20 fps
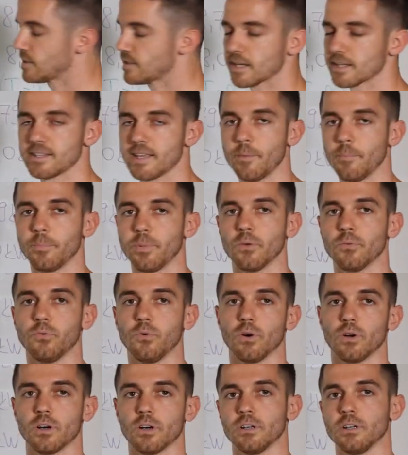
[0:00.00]
is example
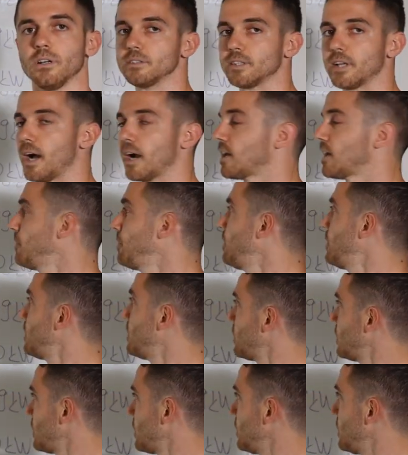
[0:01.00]
for Zagreb
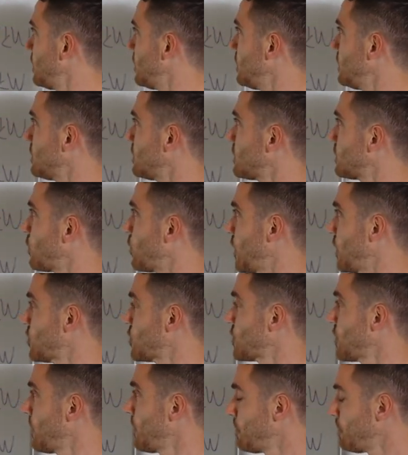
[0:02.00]
in
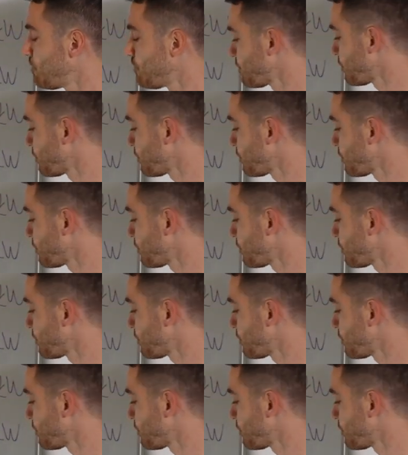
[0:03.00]
Croatia.